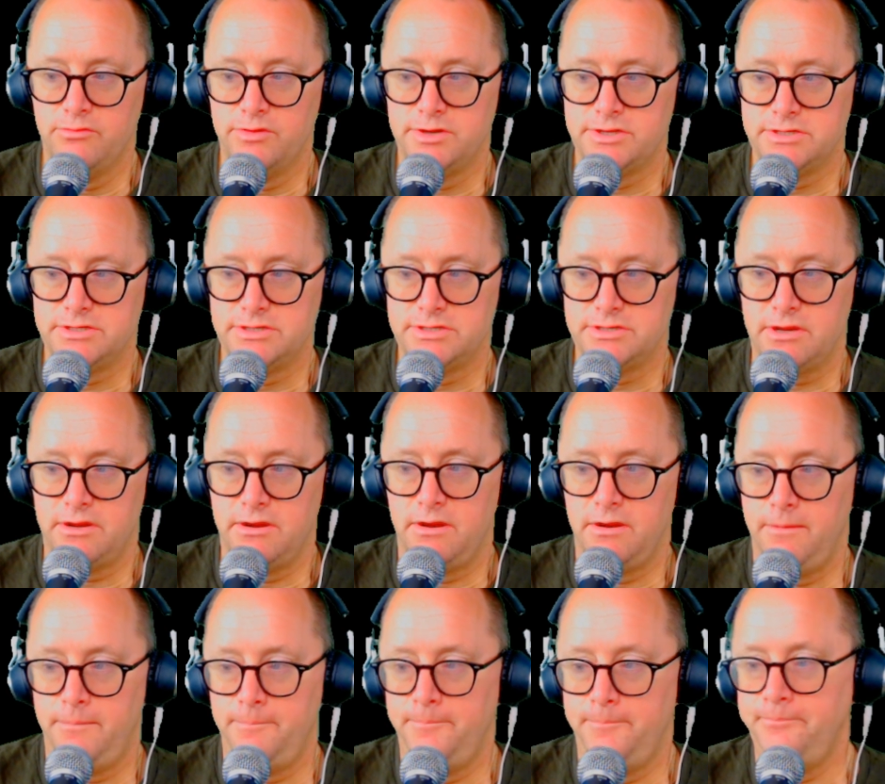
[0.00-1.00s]
which is,
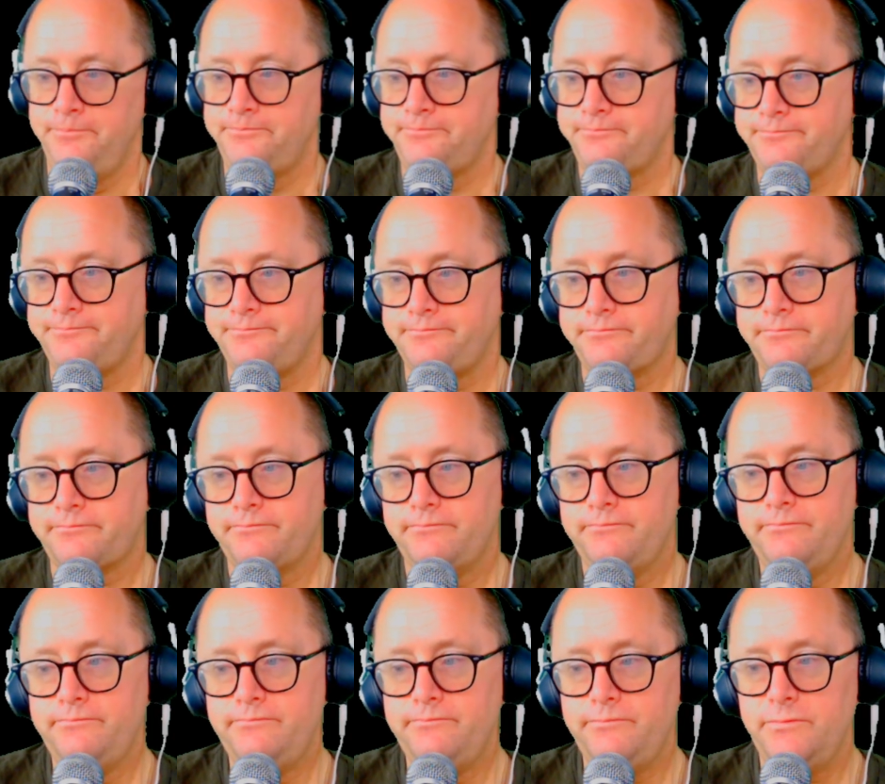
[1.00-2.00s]

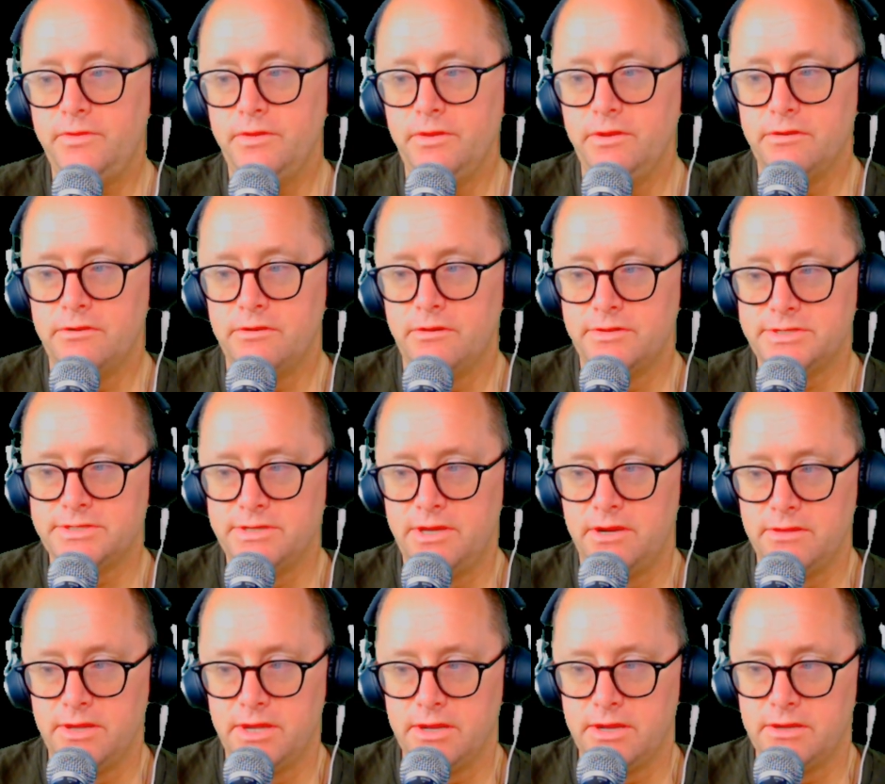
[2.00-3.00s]
it's not
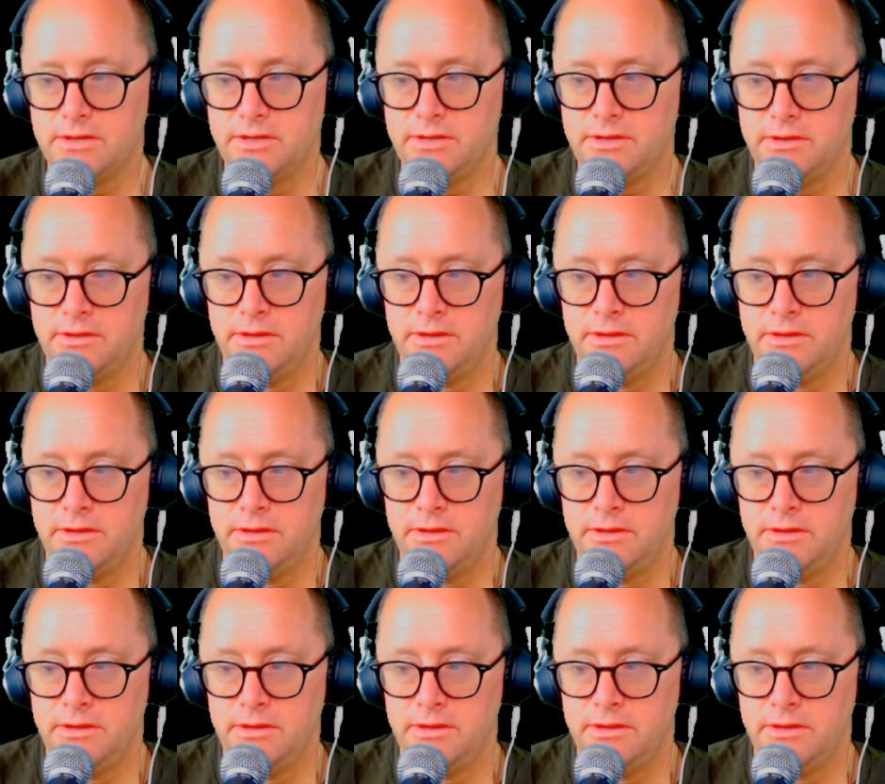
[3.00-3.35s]
like